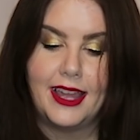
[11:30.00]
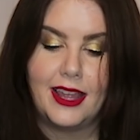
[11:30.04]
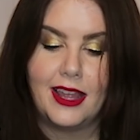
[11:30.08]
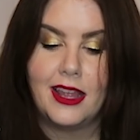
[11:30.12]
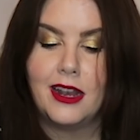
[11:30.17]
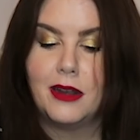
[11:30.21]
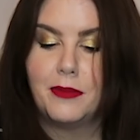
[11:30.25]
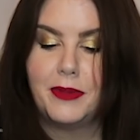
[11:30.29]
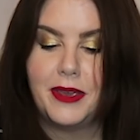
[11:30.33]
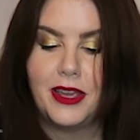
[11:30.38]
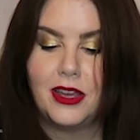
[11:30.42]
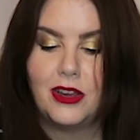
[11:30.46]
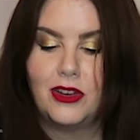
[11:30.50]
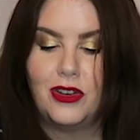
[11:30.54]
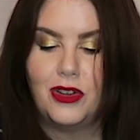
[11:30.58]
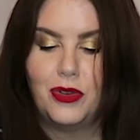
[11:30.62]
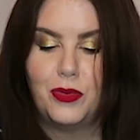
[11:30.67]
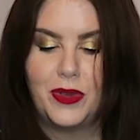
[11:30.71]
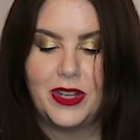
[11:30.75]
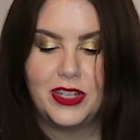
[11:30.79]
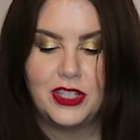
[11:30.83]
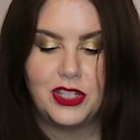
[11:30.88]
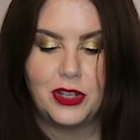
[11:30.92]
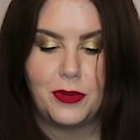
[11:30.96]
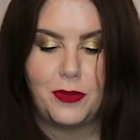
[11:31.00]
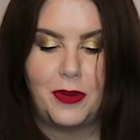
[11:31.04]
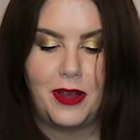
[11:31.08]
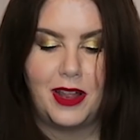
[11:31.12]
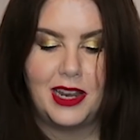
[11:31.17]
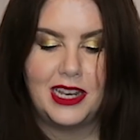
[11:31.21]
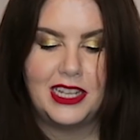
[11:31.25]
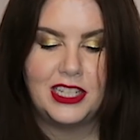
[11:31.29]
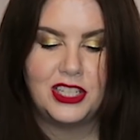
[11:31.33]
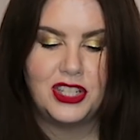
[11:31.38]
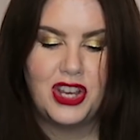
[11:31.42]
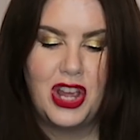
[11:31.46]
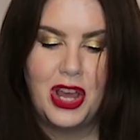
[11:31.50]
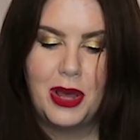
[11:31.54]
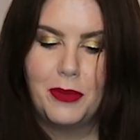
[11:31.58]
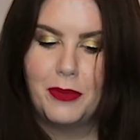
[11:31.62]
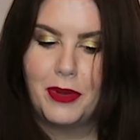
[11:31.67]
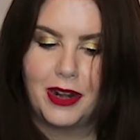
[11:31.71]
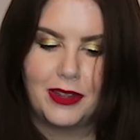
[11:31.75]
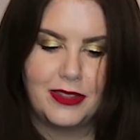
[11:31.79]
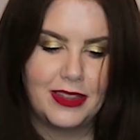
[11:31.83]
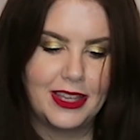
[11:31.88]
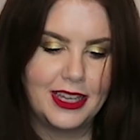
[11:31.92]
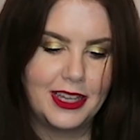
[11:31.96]
it'll be a good winter polish,
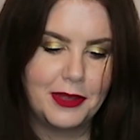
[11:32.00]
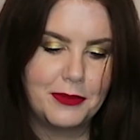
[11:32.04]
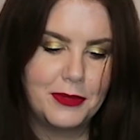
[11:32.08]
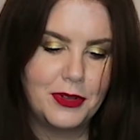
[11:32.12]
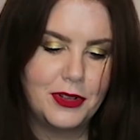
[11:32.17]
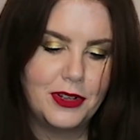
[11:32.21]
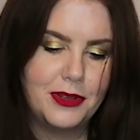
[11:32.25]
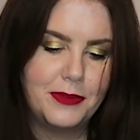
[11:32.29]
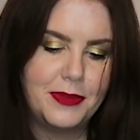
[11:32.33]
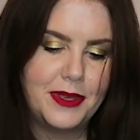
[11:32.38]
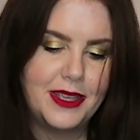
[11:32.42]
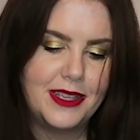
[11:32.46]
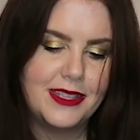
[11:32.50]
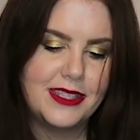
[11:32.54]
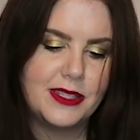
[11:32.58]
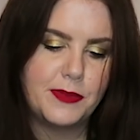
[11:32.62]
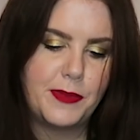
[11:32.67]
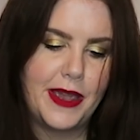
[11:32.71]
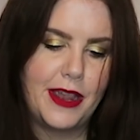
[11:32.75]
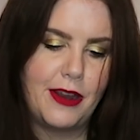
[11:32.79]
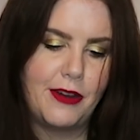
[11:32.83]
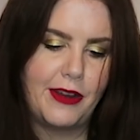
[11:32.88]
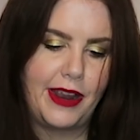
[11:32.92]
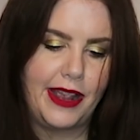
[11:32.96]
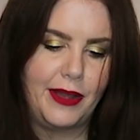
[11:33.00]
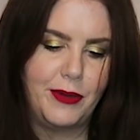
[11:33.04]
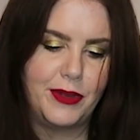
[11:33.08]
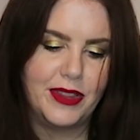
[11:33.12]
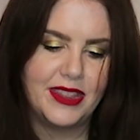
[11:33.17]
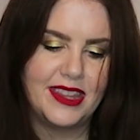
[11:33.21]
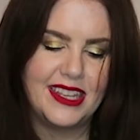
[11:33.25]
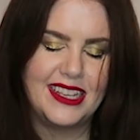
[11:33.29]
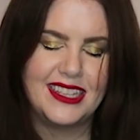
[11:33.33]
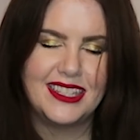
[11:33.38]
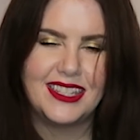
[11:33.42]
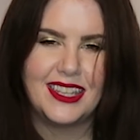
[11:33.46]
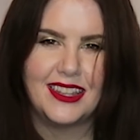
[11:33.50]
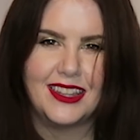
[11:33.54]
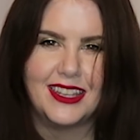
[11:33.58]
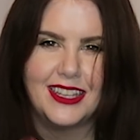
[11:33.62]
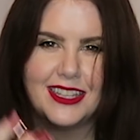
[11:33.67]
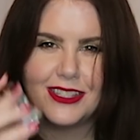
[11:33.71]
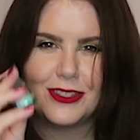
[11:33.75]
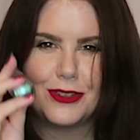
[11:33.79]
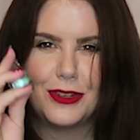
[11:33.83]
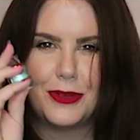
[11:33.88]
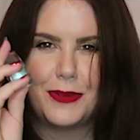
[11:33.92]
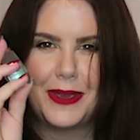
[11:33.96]
but I think I'm going to be sparing with this. I
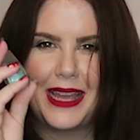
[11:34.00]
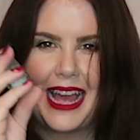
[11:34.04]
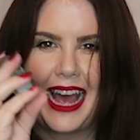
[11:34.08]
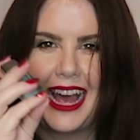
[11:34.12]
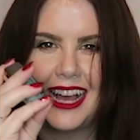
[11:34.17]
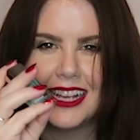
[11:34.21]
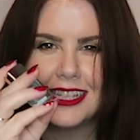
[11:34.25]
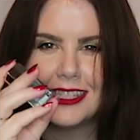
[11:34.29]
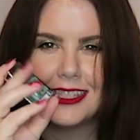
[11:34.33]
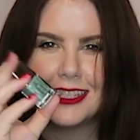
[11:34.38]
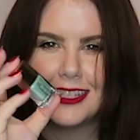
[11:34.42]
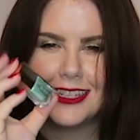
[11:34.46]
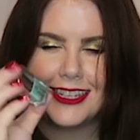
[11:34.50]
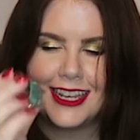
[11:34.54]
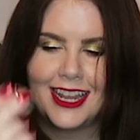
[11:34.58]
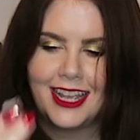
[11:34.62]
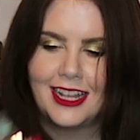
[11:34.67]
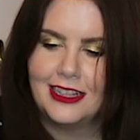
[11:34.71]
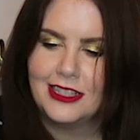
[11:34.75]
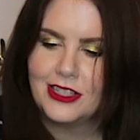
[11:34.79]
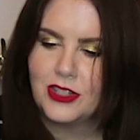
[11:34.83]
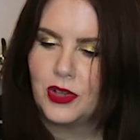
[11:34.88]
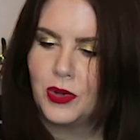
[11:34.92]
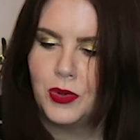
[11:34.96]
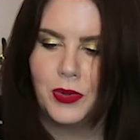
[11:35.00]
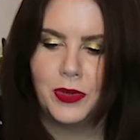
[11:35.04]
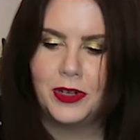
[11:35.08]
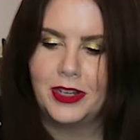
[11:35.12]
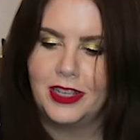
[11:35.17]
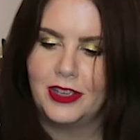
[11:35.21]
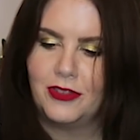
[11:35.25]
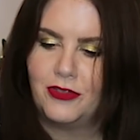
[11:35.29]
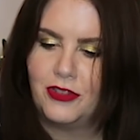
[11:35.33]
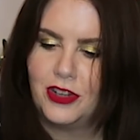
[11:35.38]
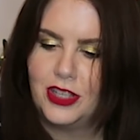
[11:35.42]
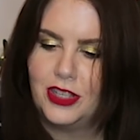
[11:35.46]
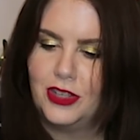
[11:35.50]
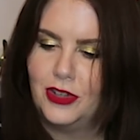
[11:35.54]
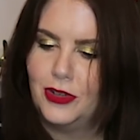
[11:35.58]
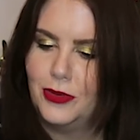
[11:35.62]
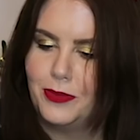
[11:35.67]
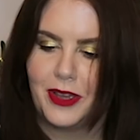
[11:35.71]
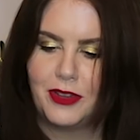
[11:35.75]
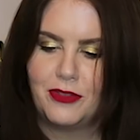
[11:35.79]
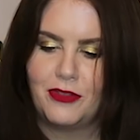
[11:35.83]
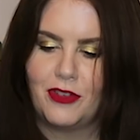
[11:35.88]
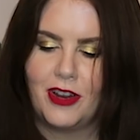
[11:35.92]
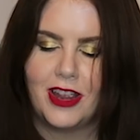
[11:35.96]
think it's going to be accent nails only for you,
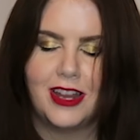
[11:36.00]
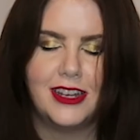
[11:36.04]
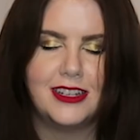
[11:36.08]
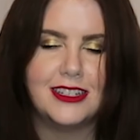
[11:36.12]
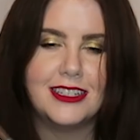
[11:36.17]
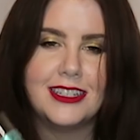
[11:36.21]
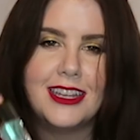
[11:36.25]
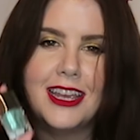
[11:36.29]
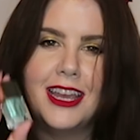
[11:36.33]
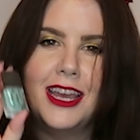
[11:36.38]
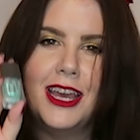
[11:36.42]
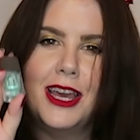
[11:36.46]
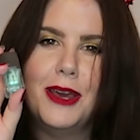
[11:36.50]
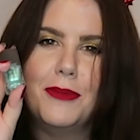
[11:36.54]
my friend.